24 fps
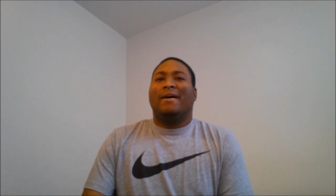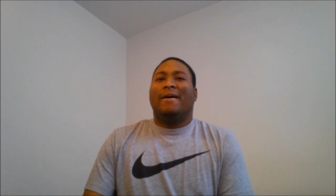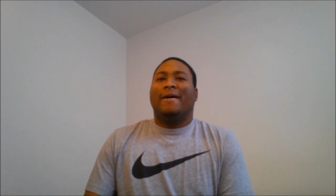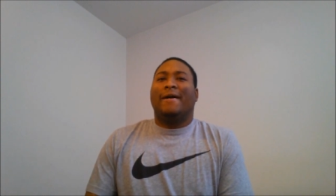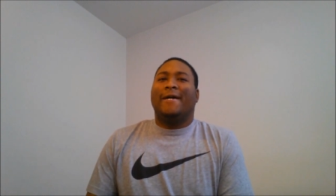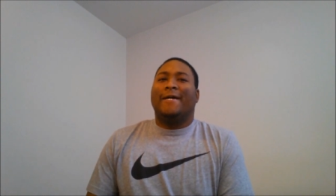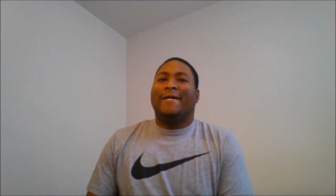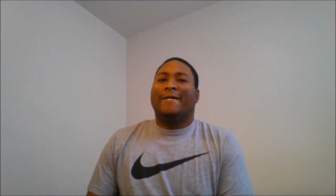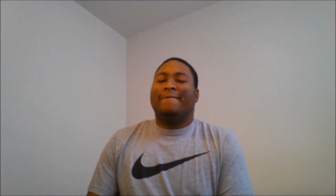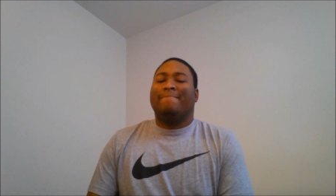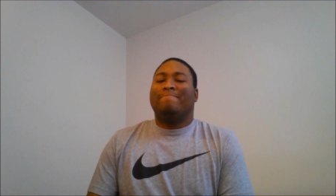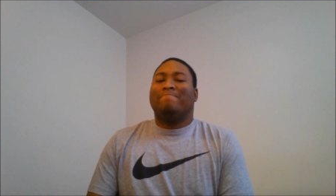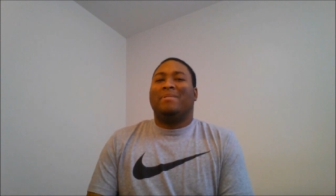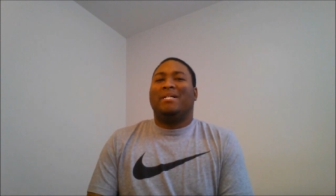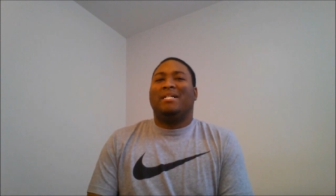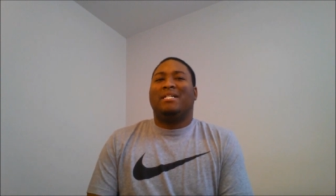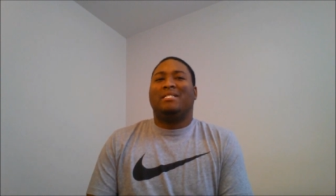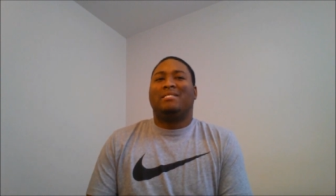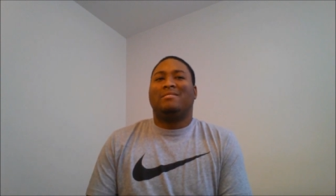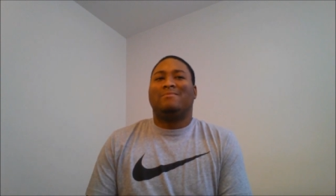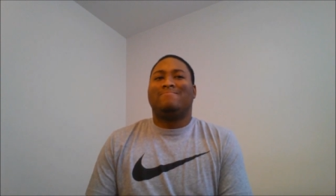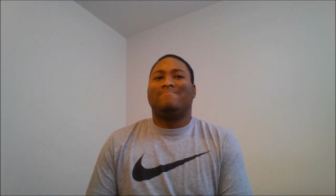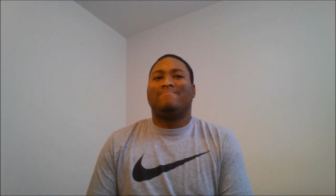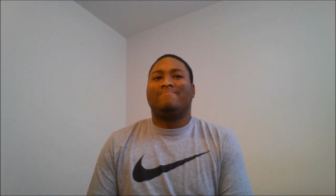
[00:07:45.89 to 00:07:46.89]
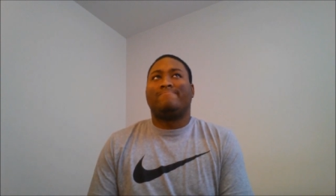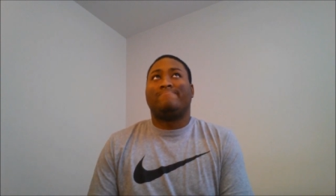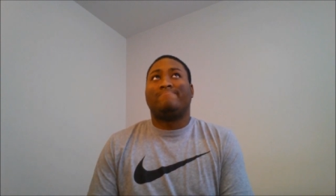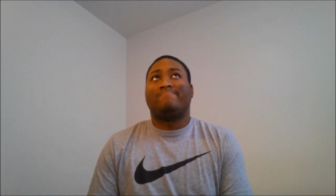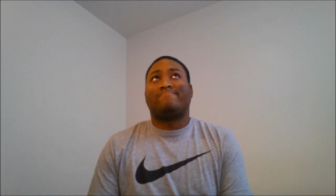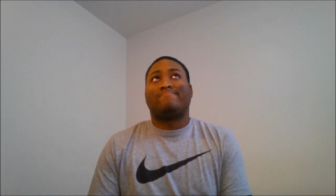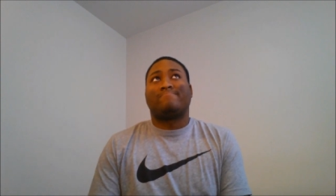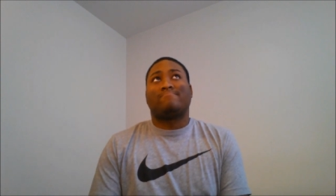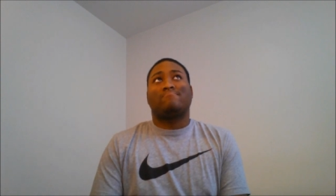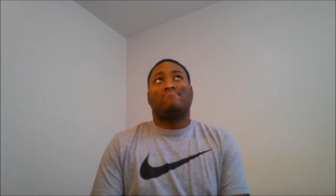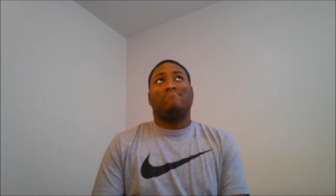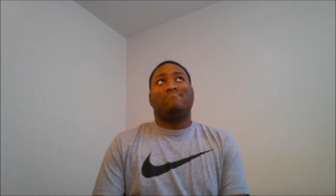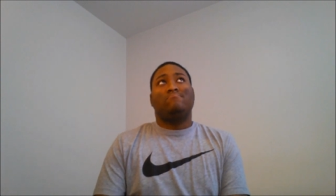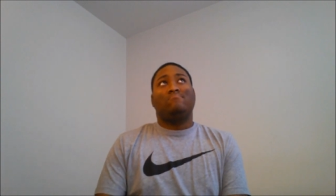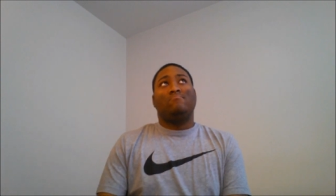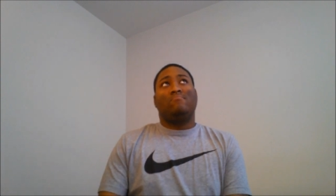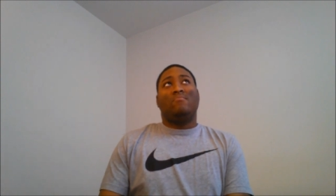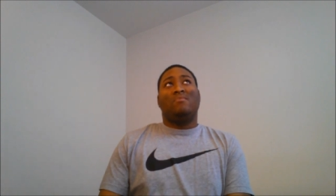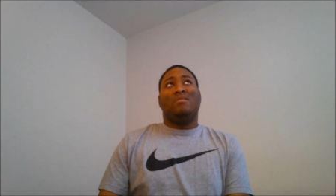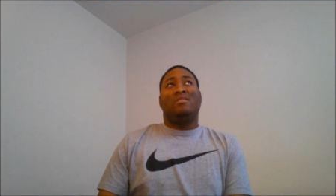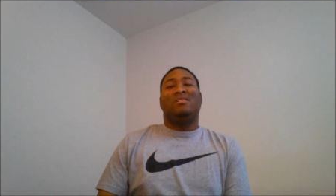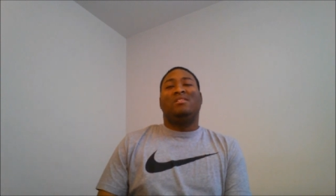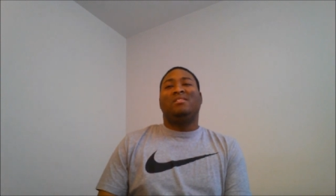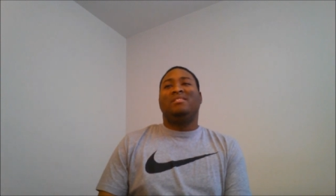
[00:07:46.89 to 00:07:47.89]
Um.
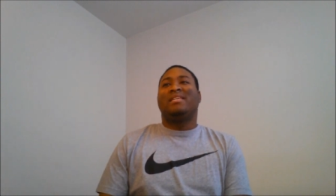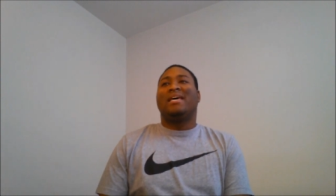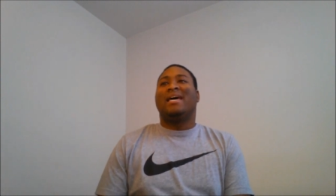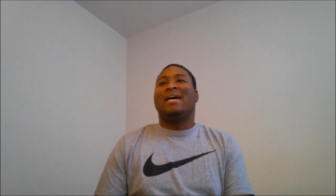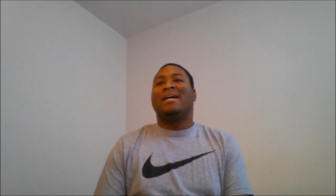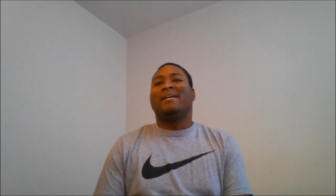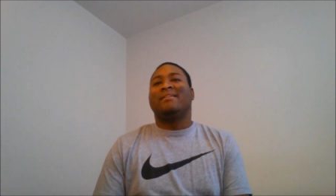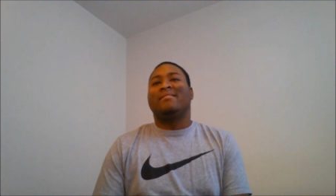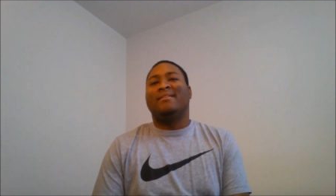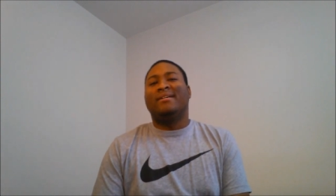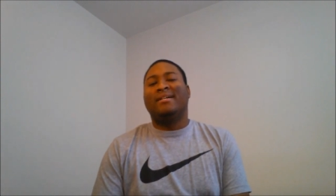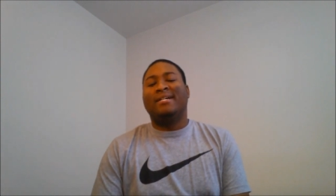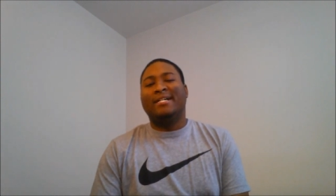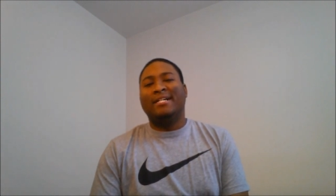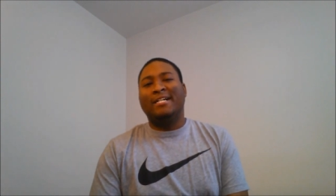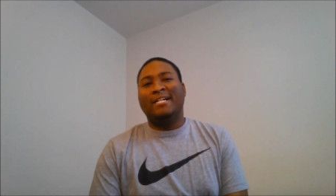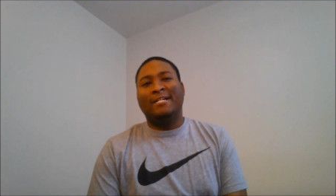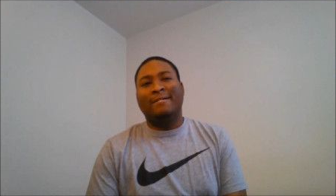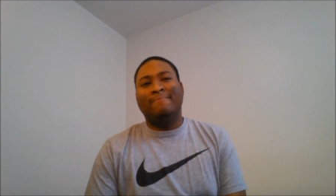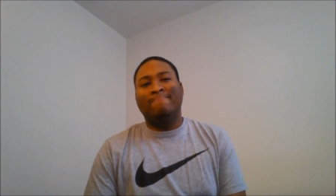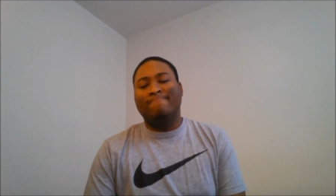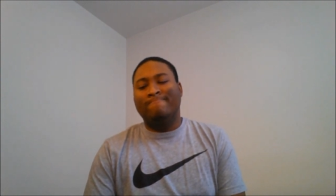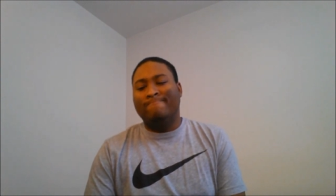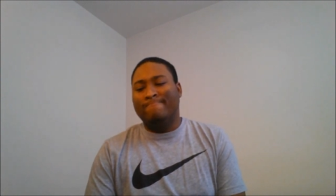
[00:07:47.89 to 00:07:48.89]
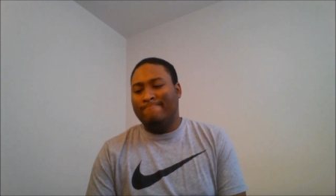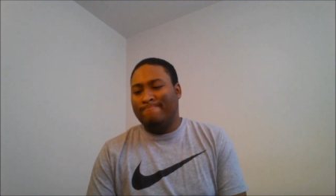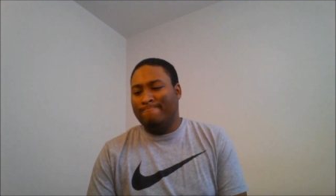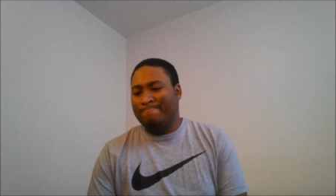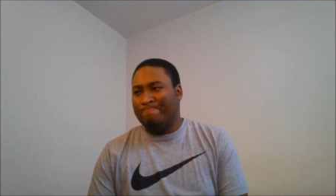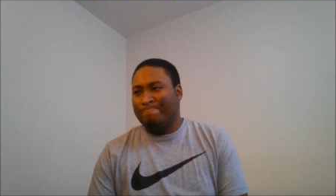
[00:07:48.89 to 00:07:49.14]
He's had, um,